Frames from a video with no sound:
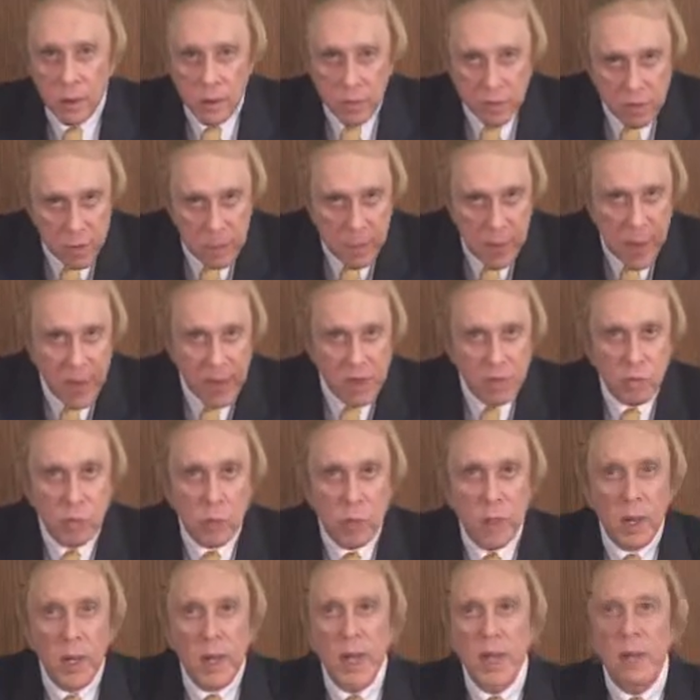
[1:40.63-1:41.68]
the banks
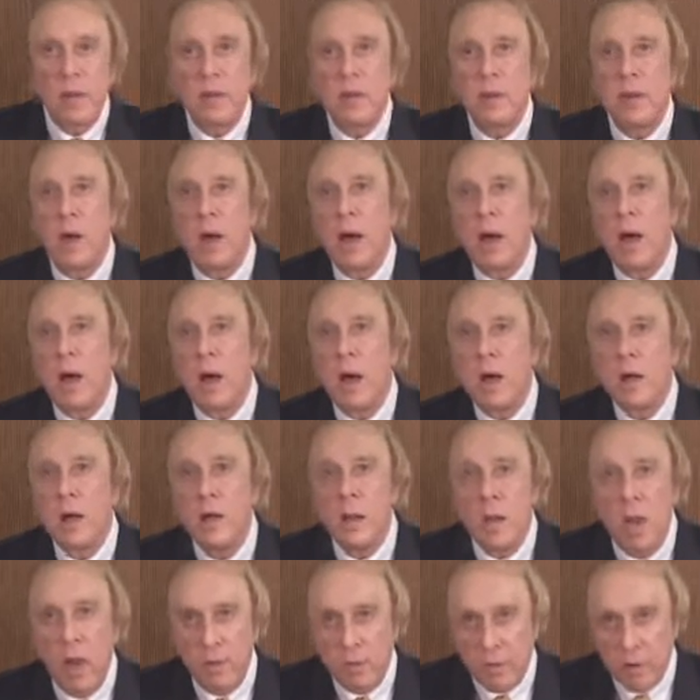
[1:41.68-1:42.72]
will lend
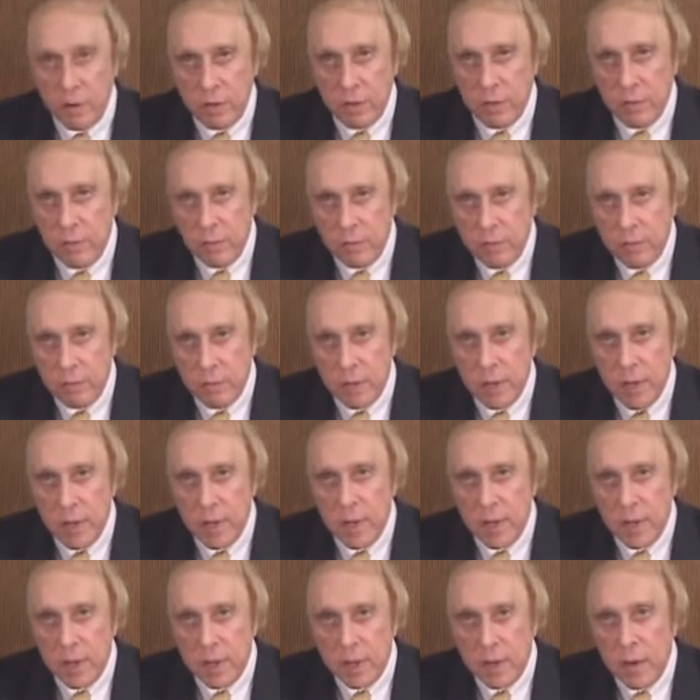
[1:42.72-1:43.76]
another $3
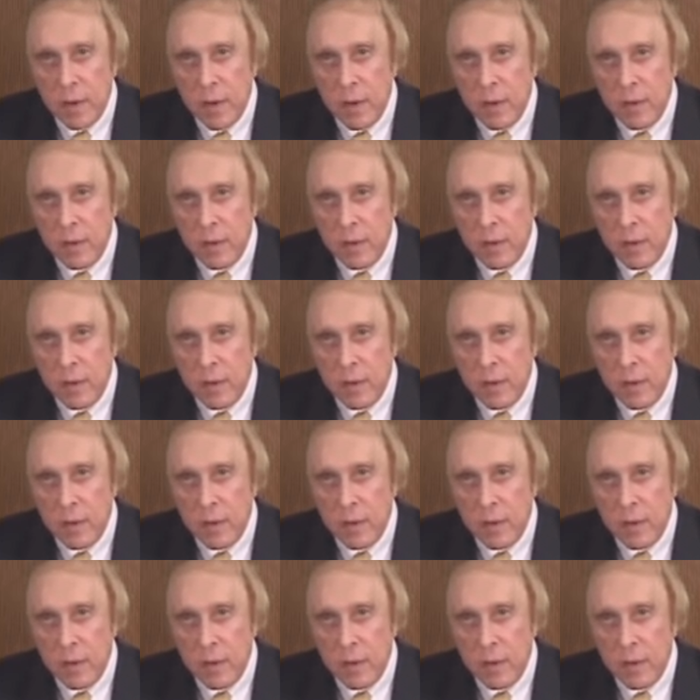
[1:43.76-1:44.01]
million.